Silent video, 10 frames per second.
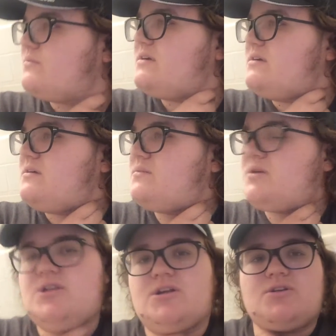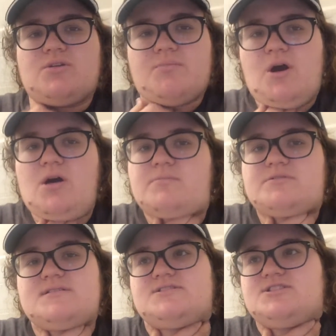We're gonna go to the mall,
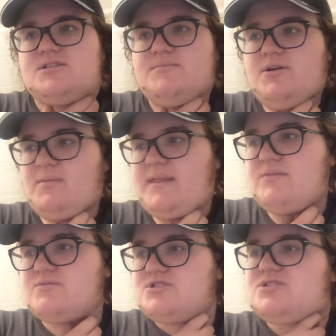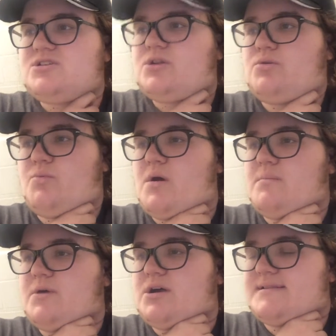but since she's gonna be home late, we're just gonna go to
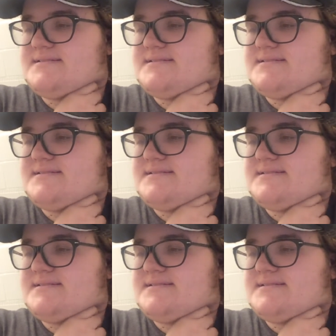Walmart